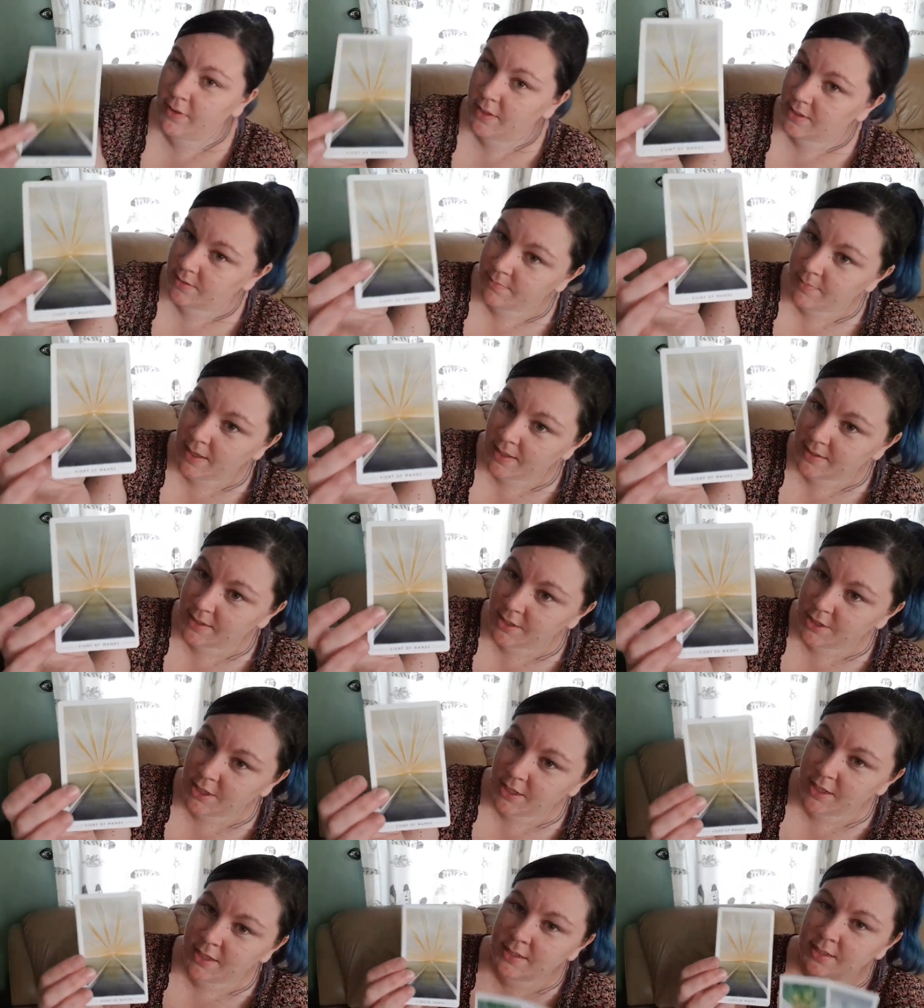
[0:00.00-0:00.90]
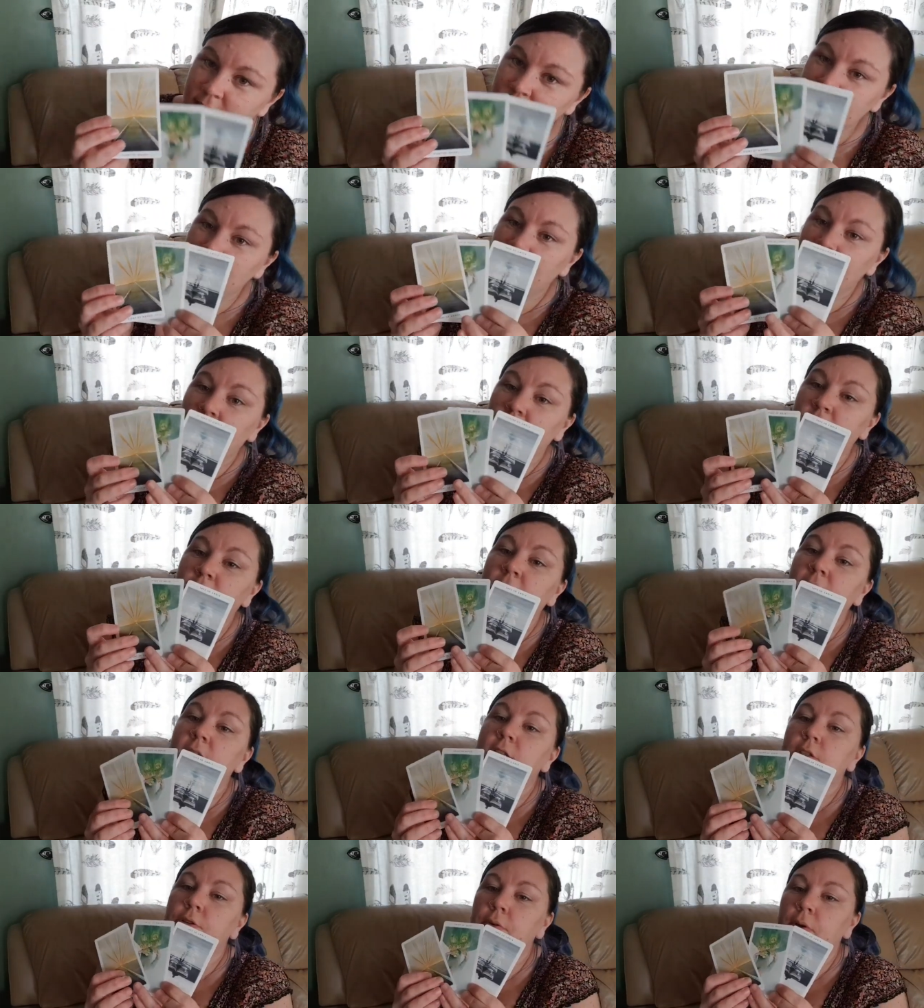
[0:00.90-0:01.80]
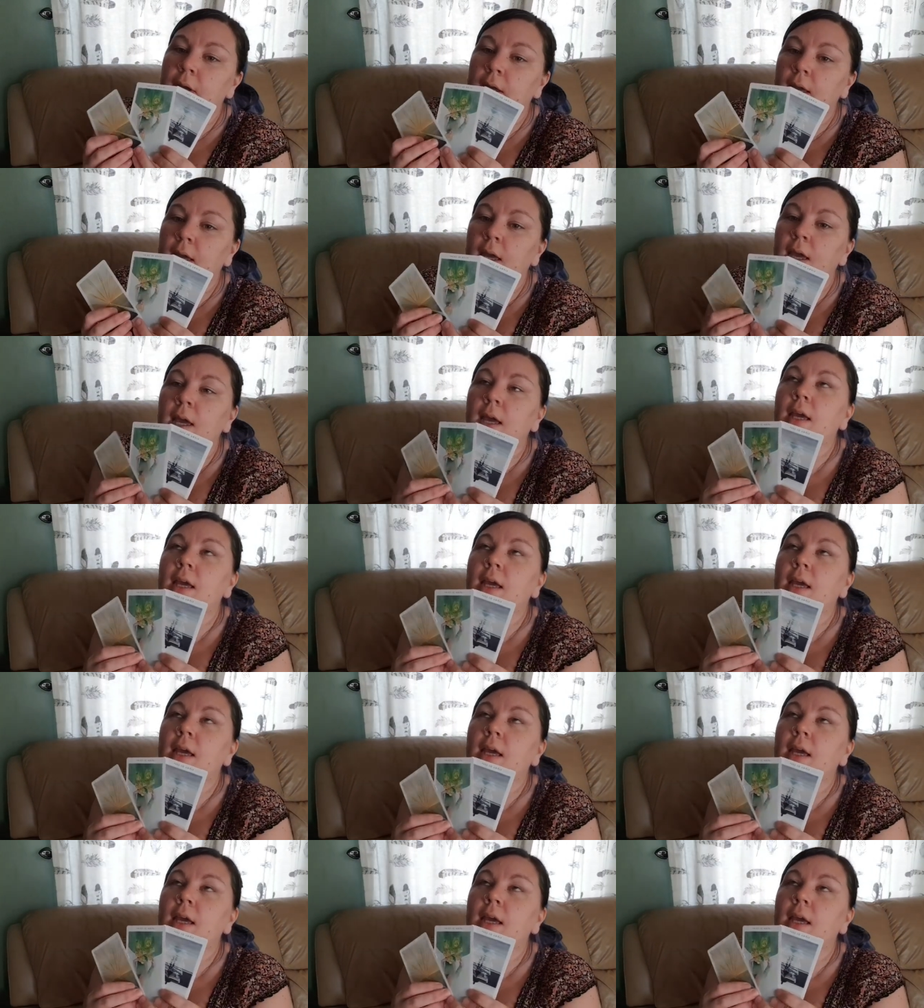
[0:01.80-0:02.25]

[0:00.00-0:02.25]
this message is, it's like a victory.